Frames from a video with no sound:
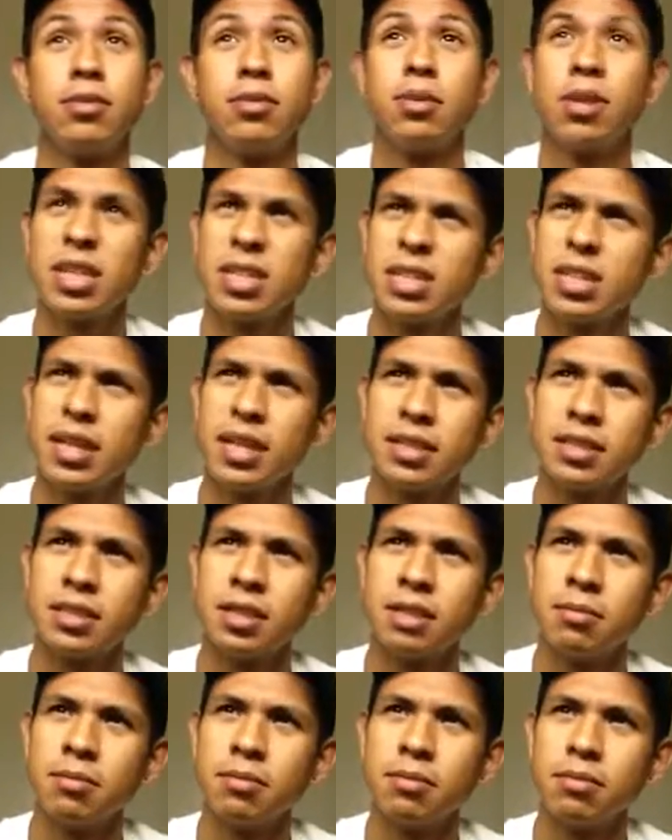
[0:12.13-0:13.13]
What did I say last
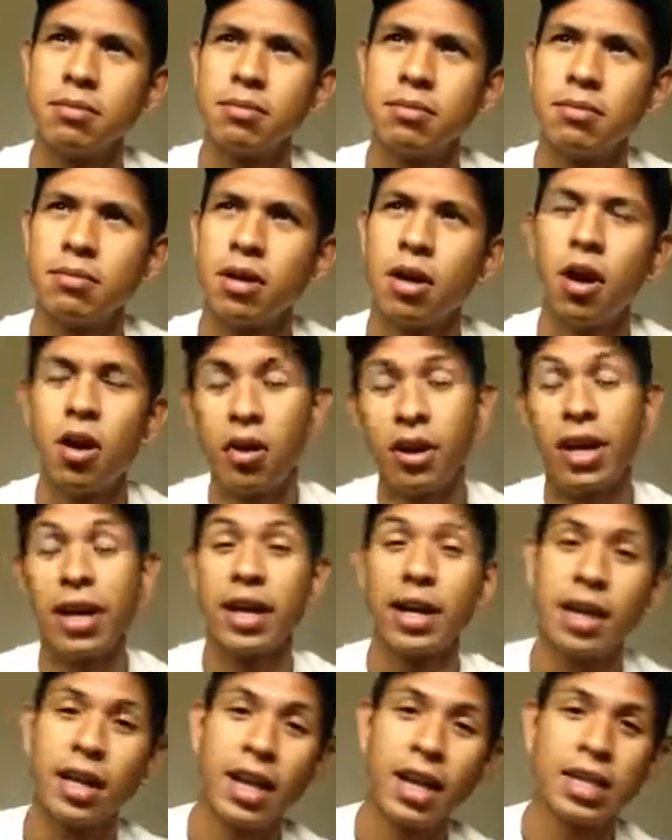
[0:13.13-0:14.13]
time? Oh,
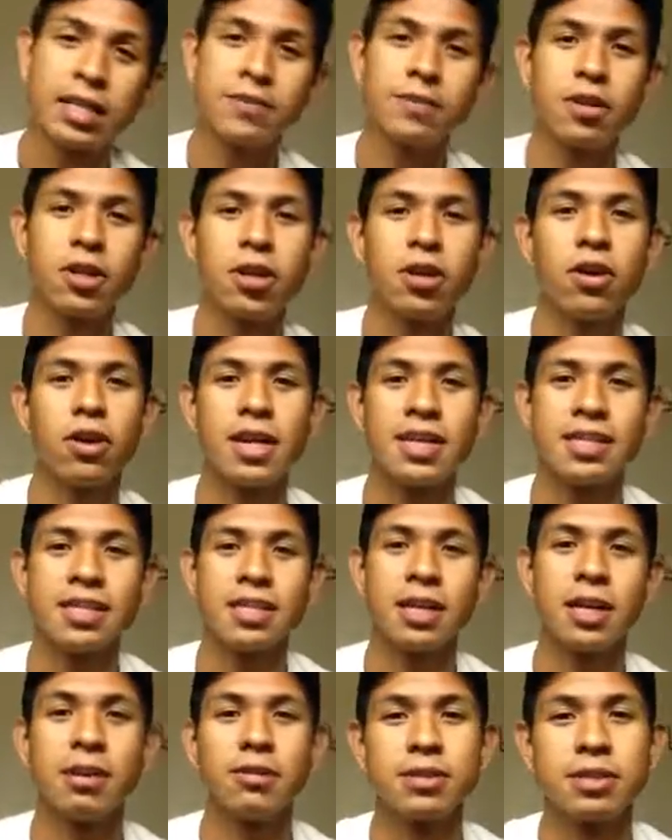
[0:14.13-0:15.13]
yeah, last video I
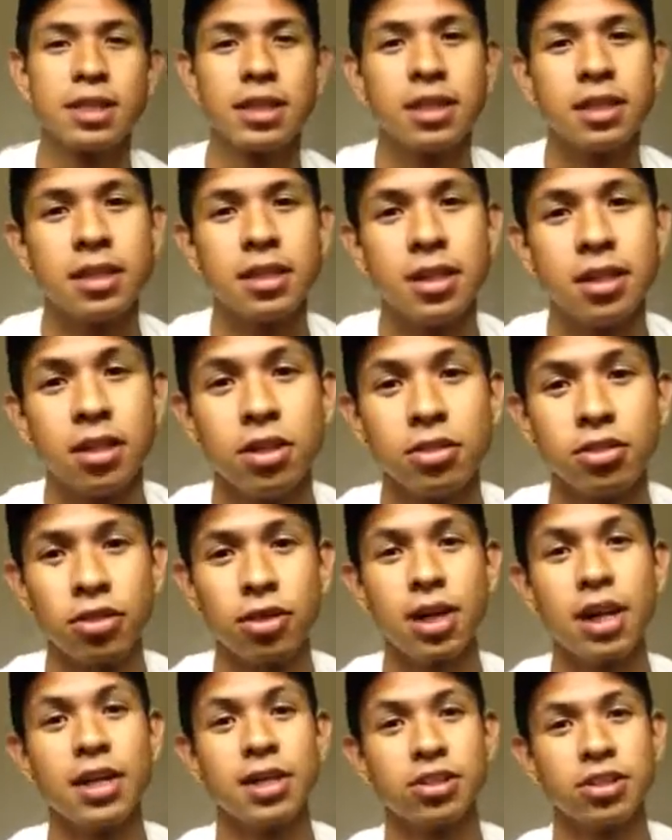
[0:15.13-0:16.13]
said I was gonna show
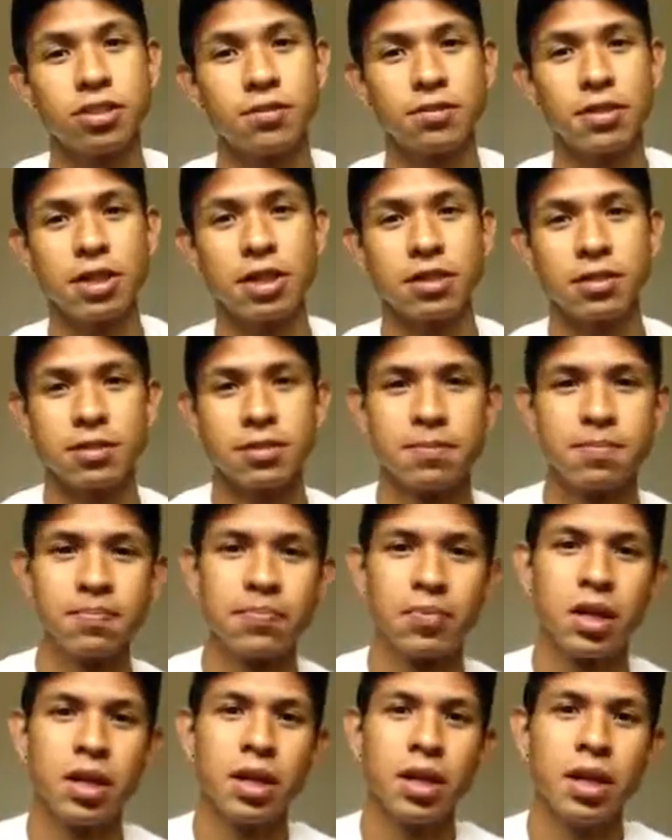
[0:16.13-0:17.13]
you how to shift gears.
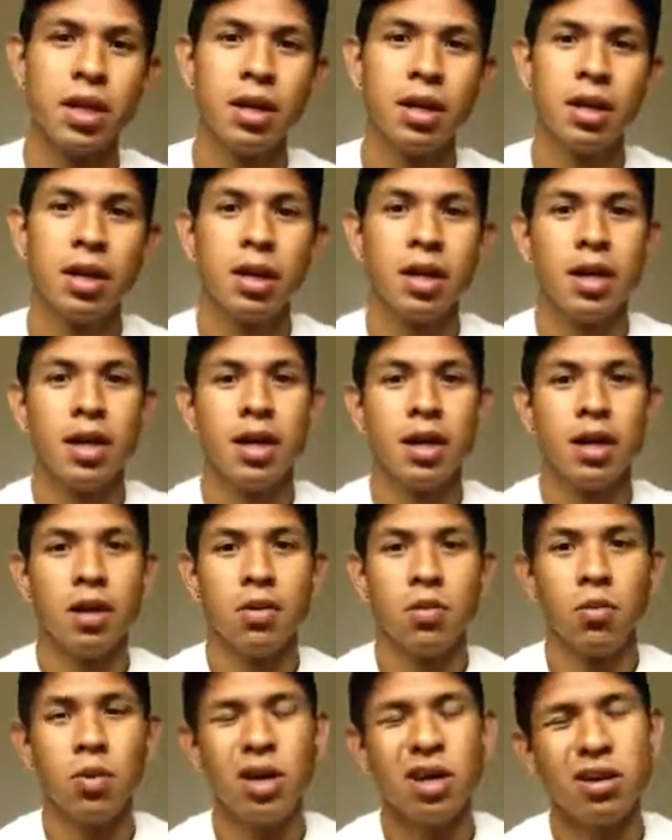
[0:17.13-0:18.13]

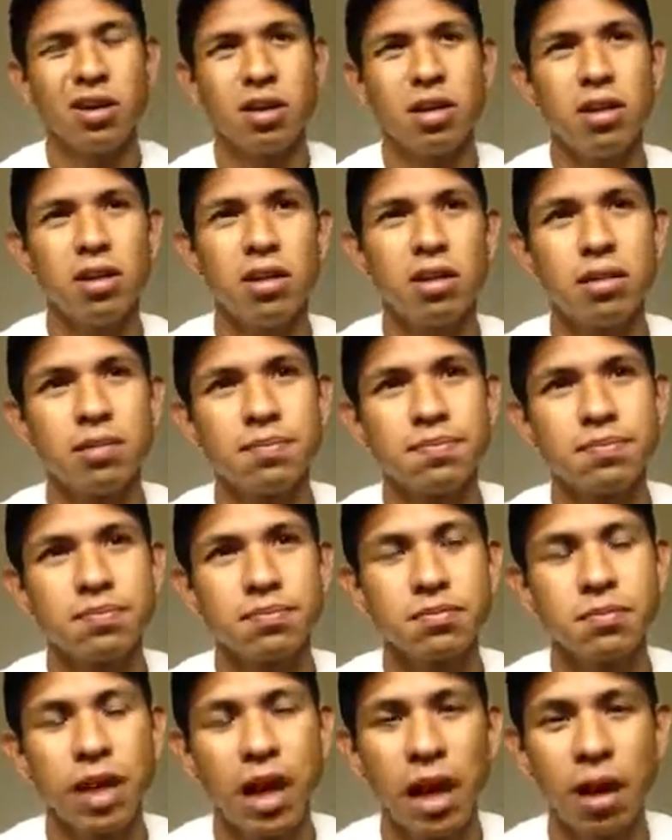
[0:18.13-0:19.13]
Well,
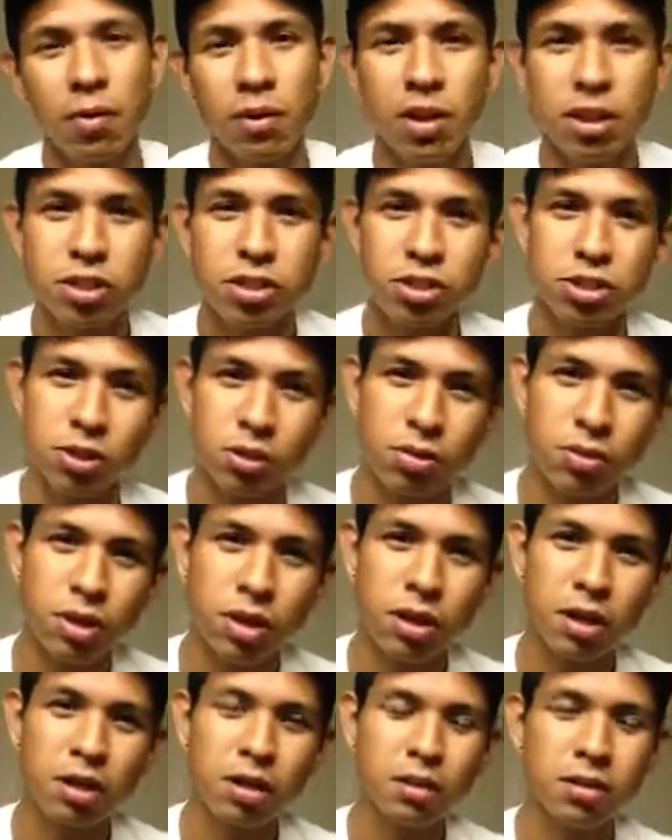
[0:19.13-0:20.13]
I'd rather show
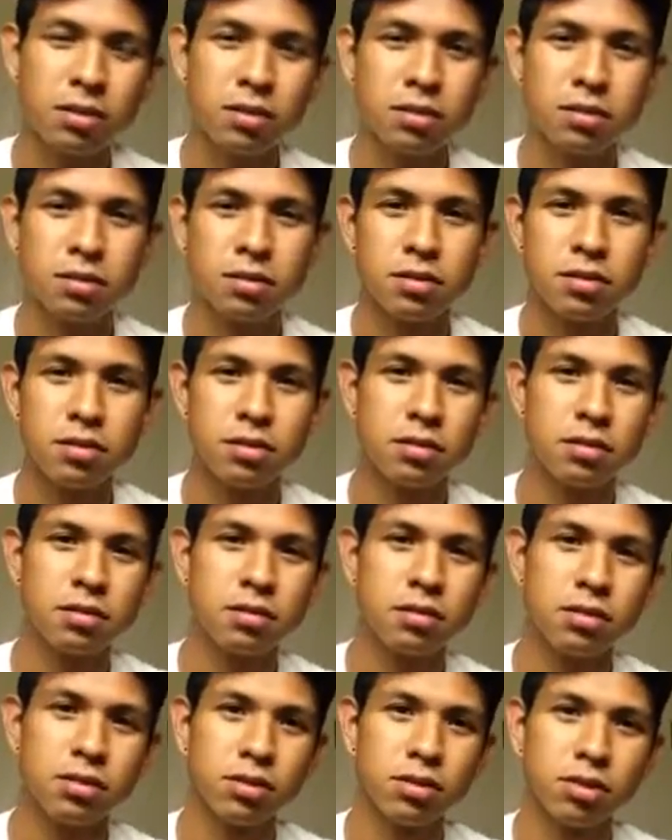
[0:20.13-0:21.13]
y'all
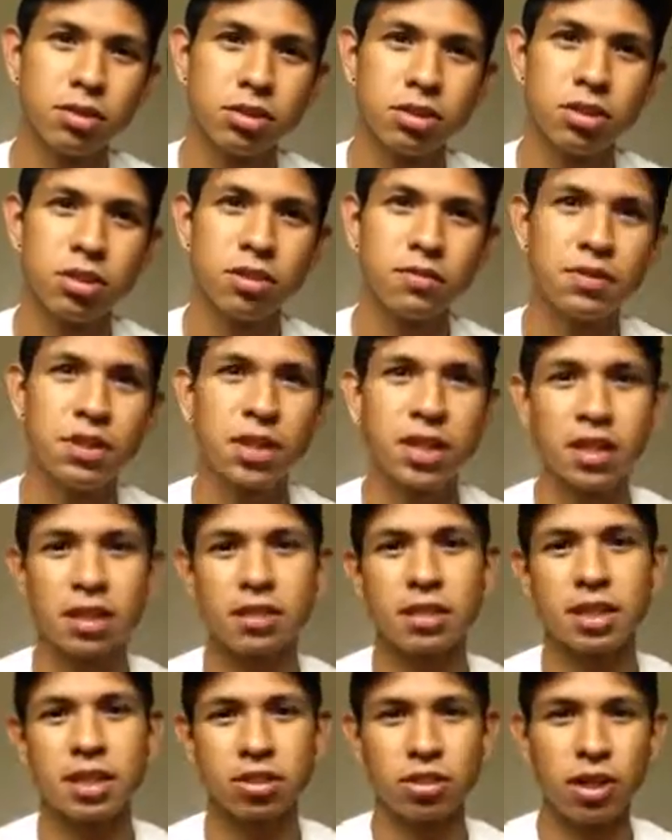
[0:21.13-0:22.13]
shifting
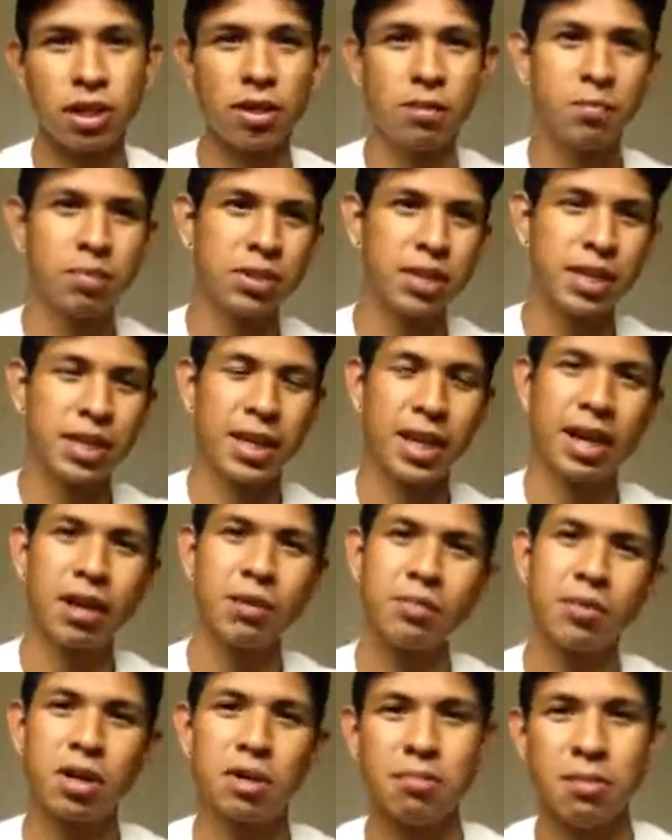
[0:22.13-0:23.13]
gears. Like, I'll put the
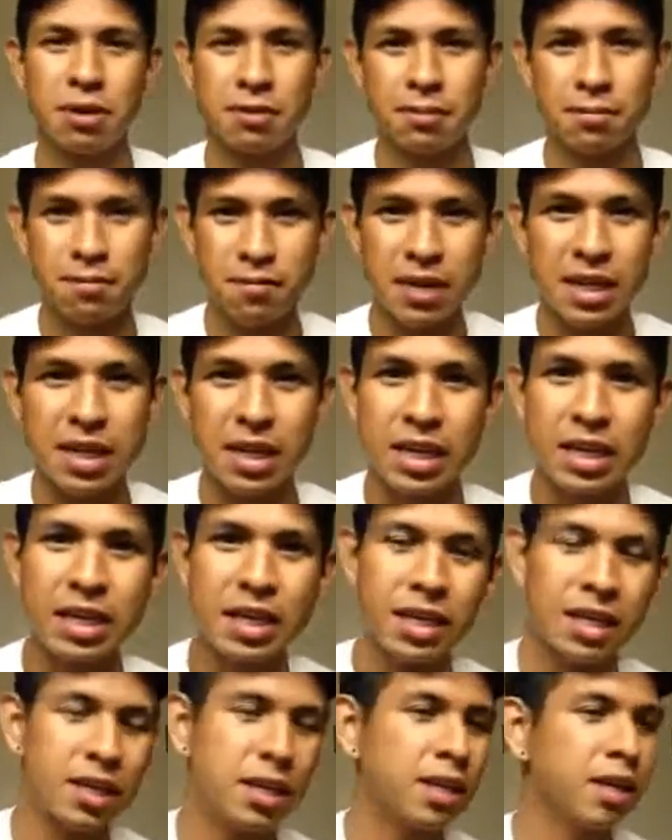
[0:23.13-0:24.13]
camera on my feet
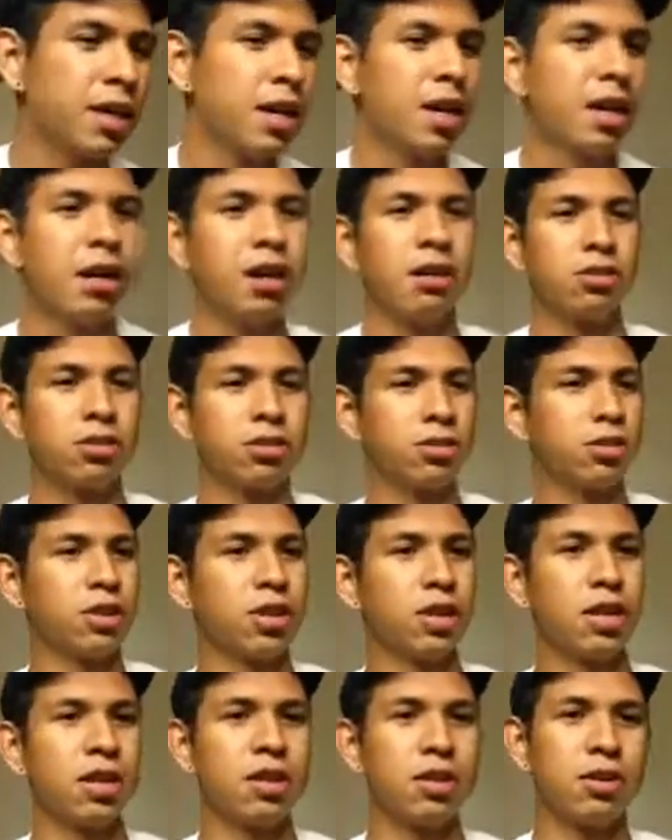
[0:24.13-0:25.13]
and I'll show
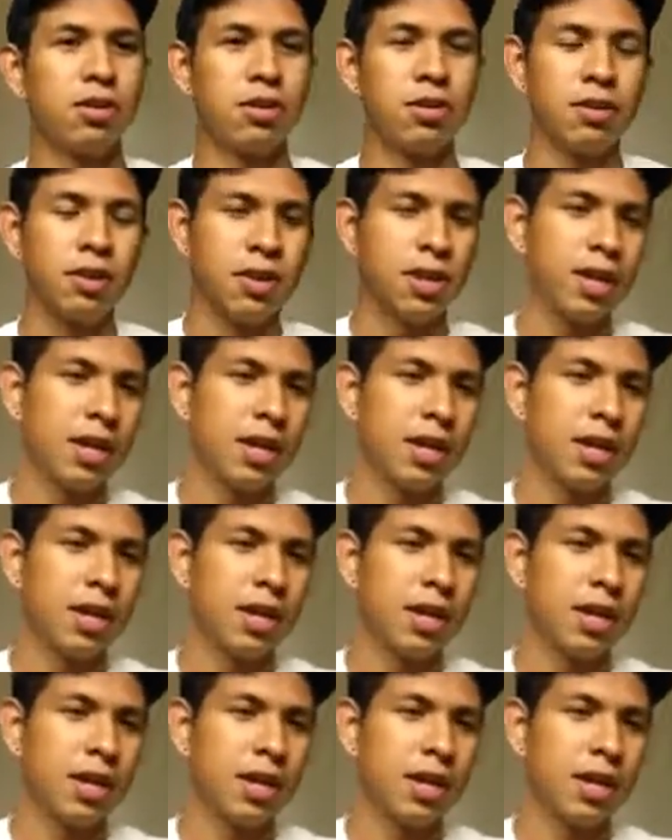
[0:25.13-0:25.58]
y'all,